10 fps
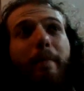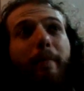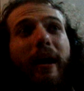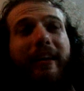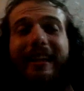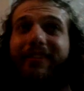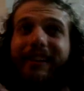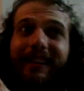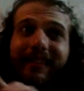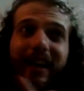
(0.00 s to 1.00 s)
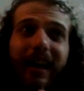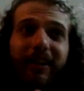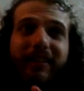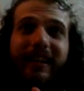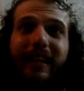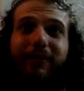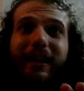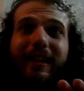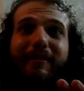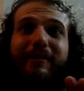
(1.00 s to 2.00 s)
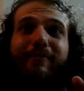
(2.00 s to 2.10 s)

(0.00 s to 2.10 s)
But if it is alone, it will